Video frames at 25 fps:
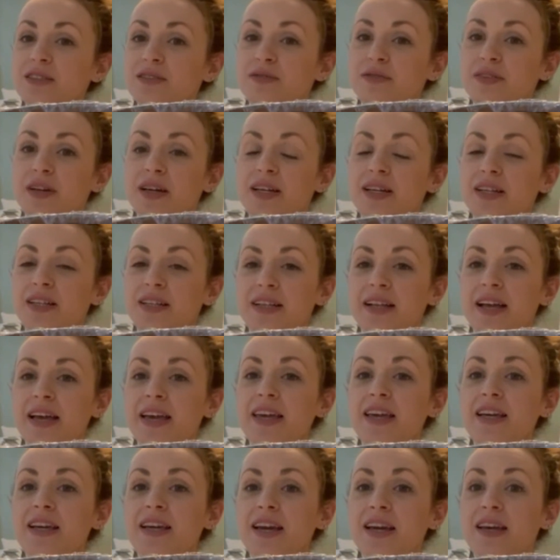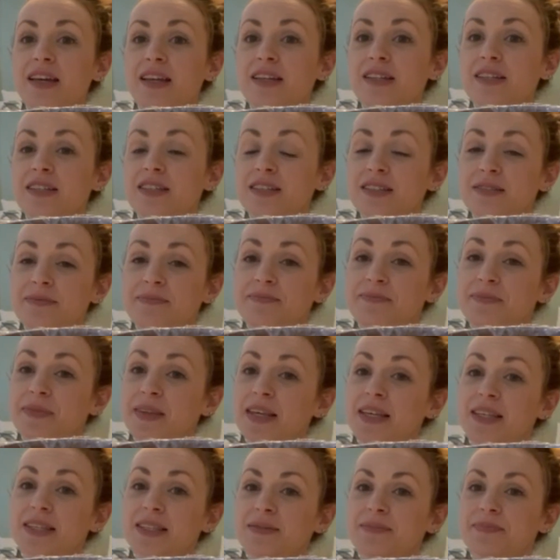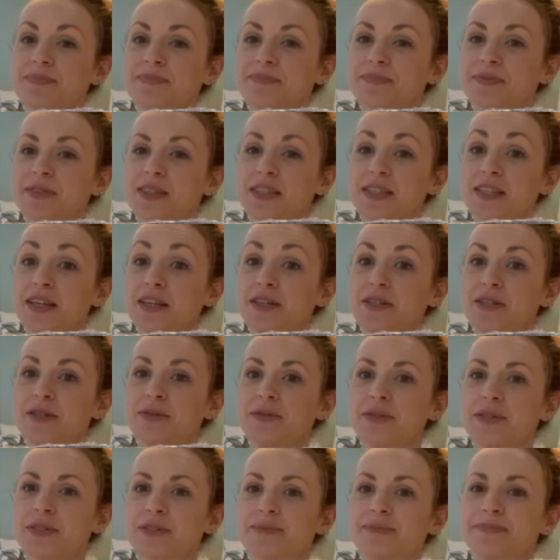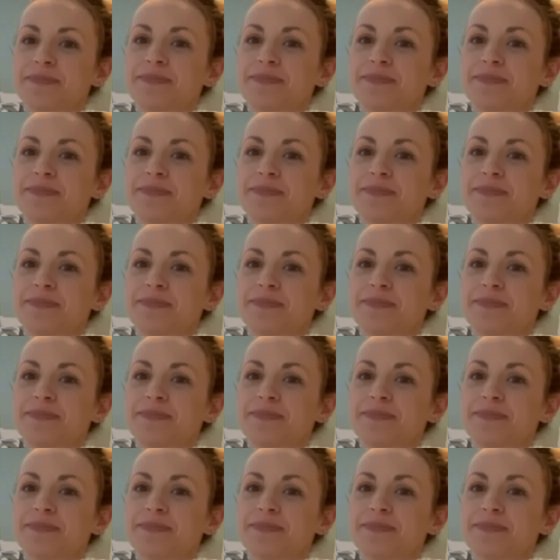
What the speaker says: the final cake, and yes, stay tuned.